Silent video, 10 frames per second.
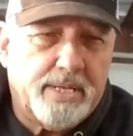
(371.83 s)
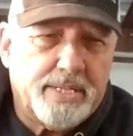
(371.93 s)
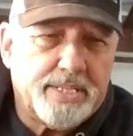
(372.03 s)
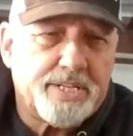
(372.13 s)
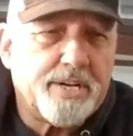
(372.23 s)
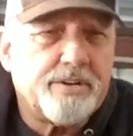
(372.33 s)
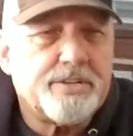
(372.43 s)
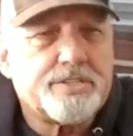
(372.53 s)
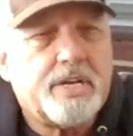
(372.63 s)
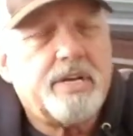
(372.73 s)
And this
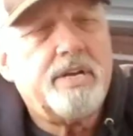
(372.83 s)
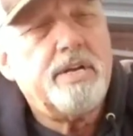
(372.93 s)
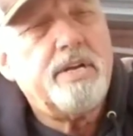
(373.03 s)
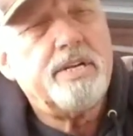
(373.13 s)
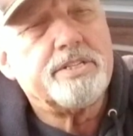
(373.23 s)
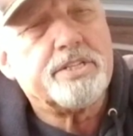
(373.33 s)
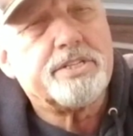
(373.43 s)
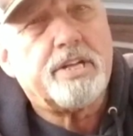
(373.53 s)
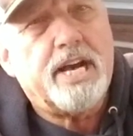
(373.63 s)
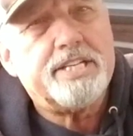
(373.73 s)
here is a, is a
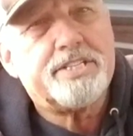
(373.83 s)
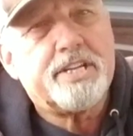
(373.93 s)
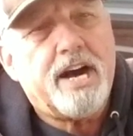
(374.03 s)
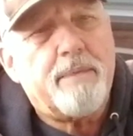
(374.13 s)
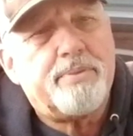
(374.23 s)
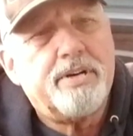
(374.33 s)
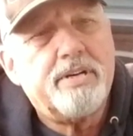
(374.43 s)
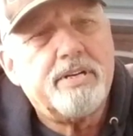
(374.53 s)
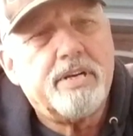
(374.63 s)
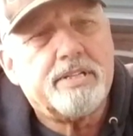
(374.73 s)
slide stop
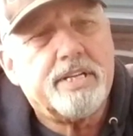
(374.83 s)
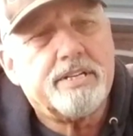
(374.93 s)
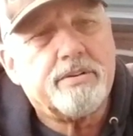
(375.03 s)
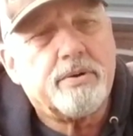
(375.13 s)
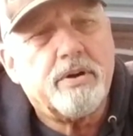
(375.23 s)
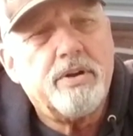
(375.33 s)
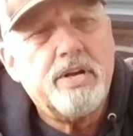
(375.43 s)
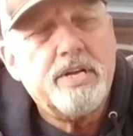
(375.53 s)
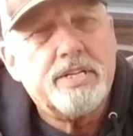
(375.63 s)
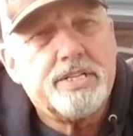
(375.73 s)
on the end of the rail.
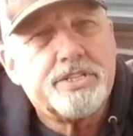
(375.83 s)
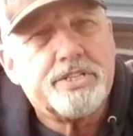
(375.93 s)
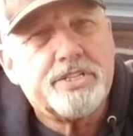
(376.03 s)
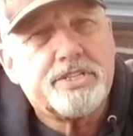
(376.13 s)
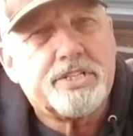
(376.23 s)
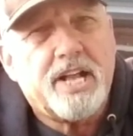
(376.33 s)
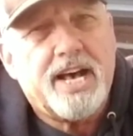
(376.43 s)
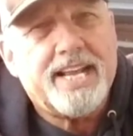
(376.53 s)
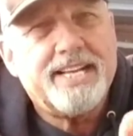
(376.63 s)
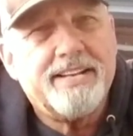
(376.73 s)
This is the
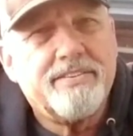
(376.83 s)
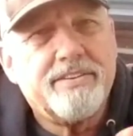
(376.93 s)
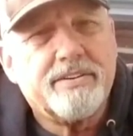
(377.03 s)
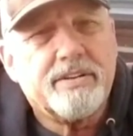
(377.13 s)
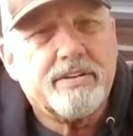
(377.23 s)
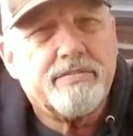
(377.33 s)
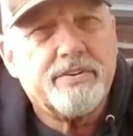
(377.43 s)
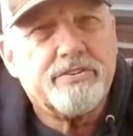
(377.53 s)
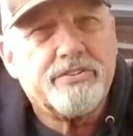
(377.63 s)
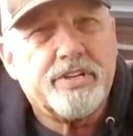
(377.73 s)
slide.
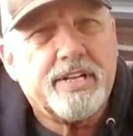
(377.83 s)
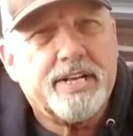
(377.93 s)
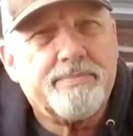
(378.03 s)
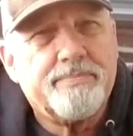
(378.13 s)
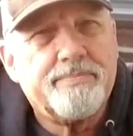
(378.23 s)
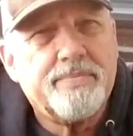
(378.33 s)
You can see that.